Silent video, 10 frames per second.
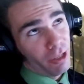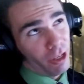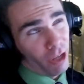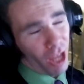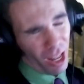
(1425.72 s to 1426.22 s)

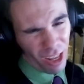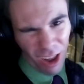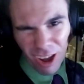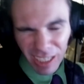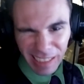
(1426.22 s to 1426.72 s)
a
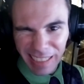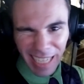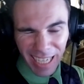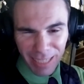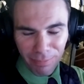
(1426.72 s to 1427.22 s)
long
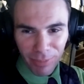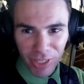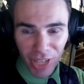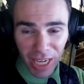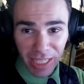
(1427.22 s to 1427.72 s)
time
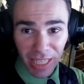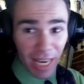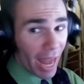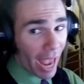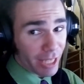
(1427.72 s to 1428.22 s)
since the
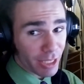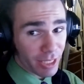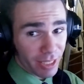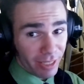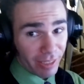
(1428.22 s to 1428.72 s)

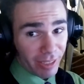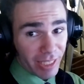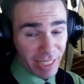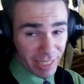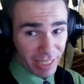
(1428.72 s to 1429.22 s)
last
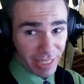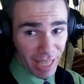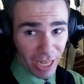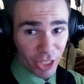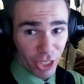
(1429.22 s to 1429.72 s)

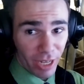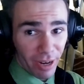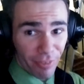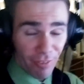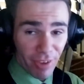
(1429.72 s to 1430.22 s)
section of
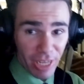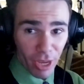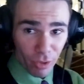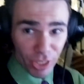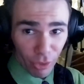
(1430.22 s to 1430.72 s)
the video
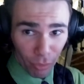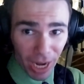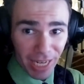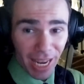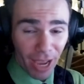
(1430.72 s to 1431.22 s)
to
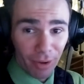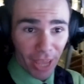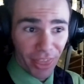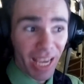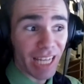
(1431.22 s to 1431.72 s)
right now. I
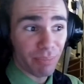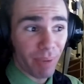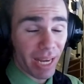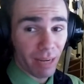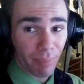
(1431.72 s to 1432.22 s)
think it's
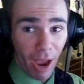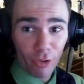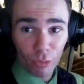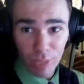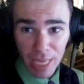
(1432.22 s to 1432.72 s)
been about a
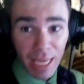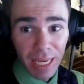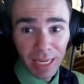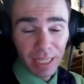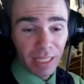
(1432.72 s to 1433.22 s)

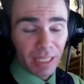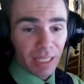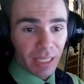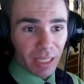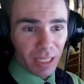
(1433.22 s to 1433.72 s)
week.
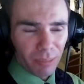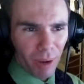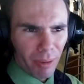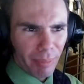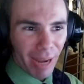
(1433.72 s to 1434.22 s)
Probably
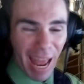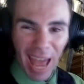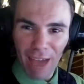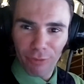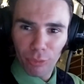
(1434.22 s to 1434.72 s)
about
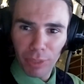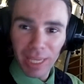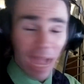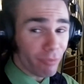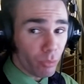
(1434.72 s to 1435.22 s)
half a
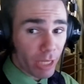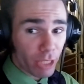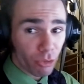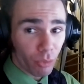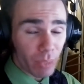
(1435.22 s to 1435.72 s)
week
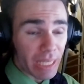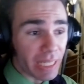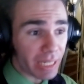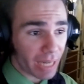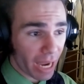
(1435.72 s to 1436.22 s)
to a week
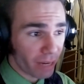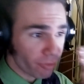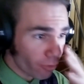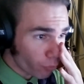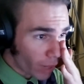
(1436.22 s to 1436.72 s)
kind
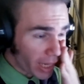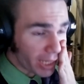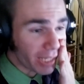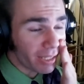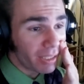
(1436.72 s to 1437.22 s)
of
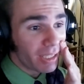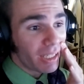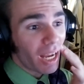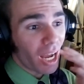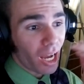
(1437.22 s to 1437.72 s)
waiting.
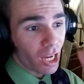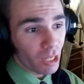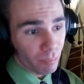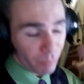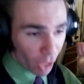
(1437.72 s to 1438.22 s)

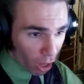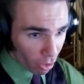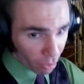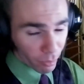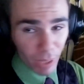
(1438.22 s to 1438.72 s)

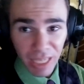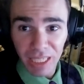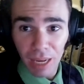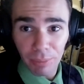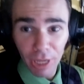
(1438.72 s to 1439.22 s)
Caro had
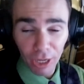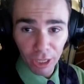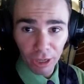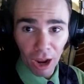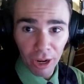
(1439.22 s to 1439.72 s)
sent me
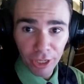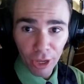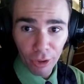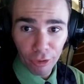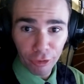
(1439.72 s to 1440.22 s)
her
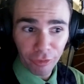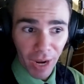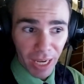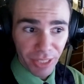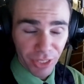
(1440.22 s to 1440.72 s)
audio
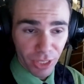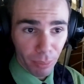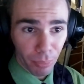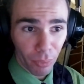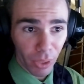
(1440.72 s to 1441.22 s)
files at some
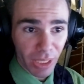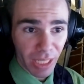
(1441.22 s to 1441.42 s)
point, and I